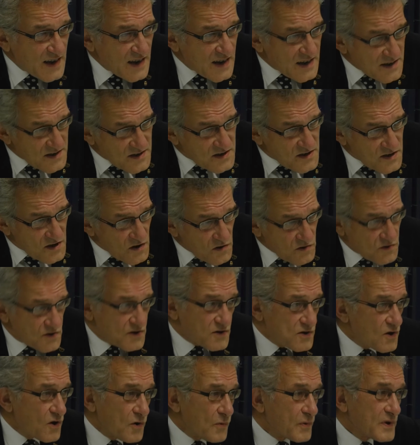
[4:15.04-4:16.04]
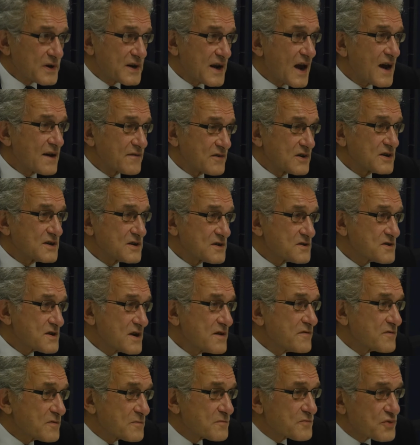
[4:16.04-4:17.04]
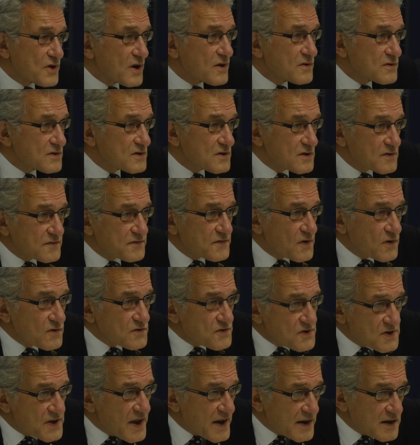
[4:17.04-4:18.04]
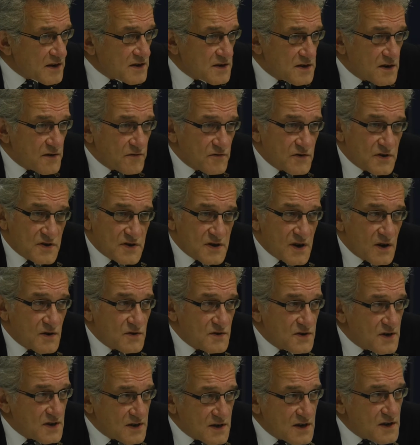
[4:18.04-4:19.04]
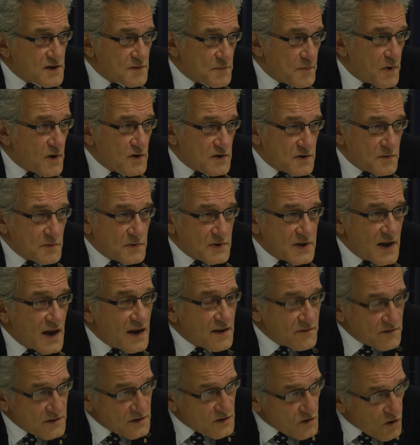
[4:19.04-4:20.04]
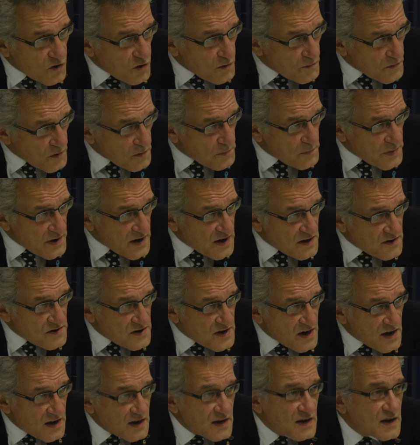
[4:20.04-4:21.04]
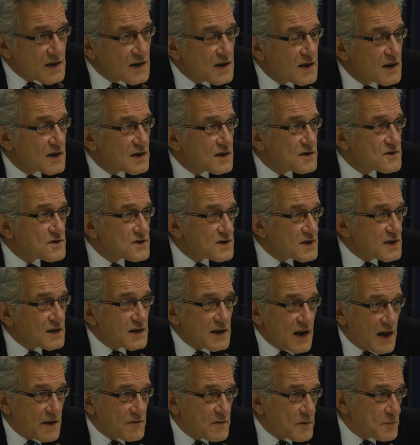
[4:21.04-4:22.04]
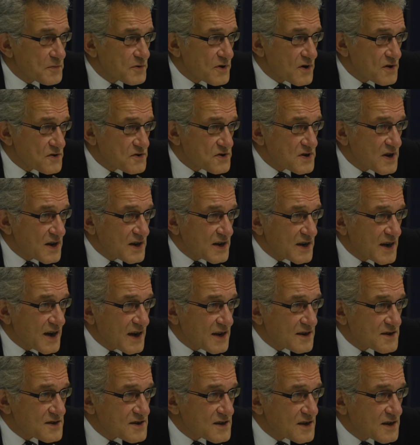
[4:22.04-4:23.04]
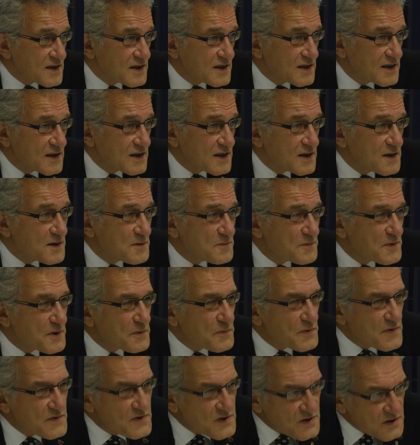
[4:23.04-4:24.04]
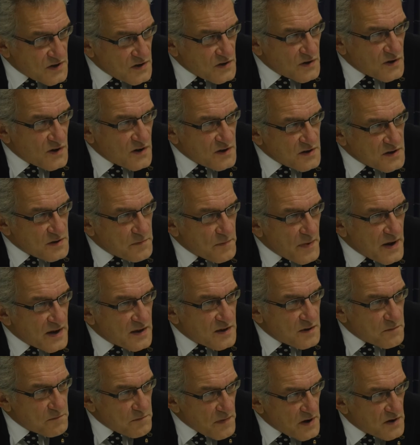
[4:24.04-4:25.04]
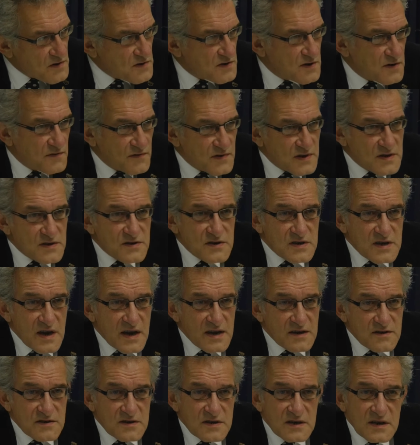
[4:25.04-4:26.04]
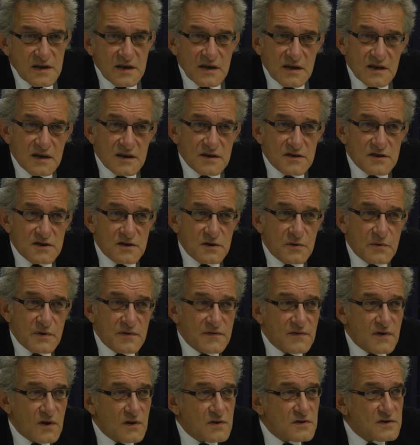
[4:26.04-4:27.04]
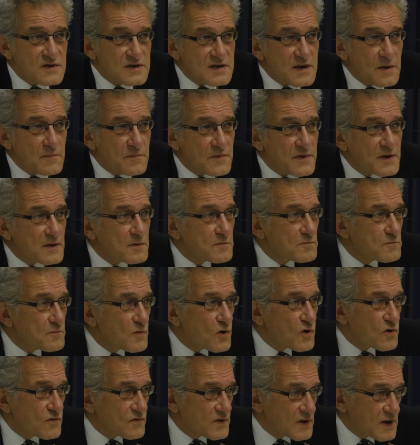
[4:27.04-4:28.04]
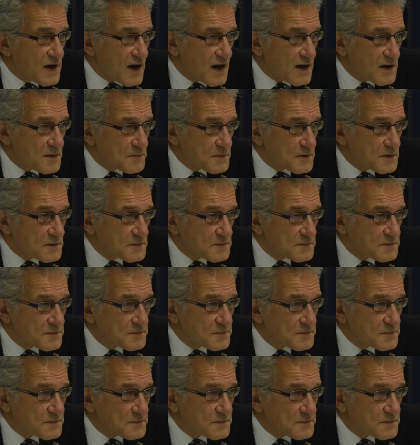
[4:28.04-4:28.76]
As Sod's Law would have it, it's even prone to false negative results. It is possible to have a normal PSA and still have a prostate cancer. But we've still got to make the most of this test until we've got something more reliable.